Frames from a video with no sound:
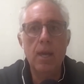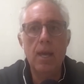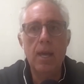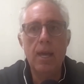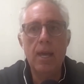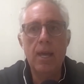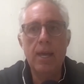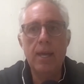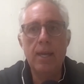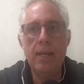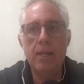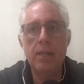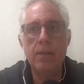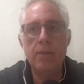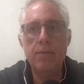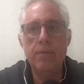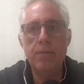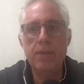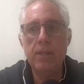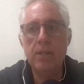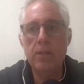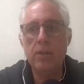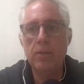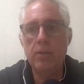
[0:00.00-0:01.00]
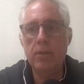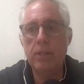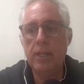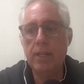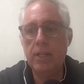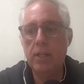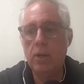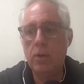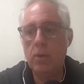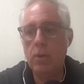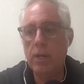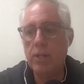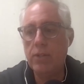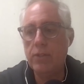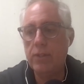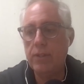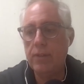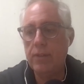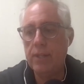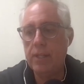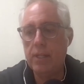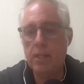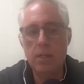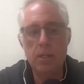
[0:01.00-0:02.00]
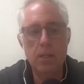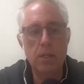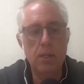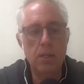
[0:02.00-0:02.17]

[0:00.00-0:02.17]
And it feels like a question that